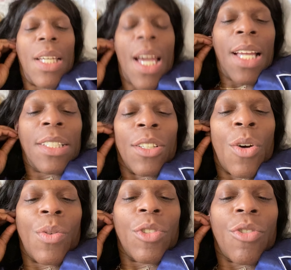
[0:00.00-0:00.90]
I had to
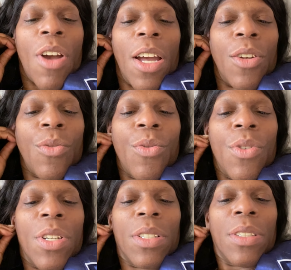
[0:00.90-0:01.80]
go and try it
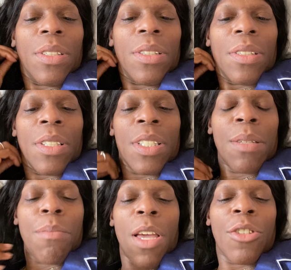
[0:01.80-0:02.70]
on because he
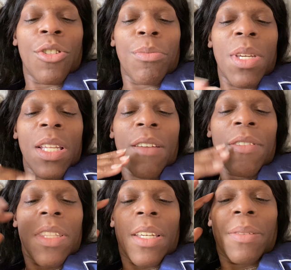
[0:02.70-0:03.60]
measured me and
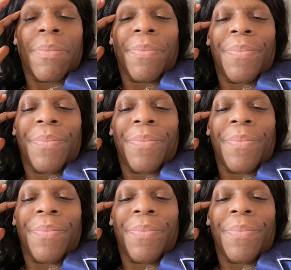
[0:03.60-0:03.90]
everything.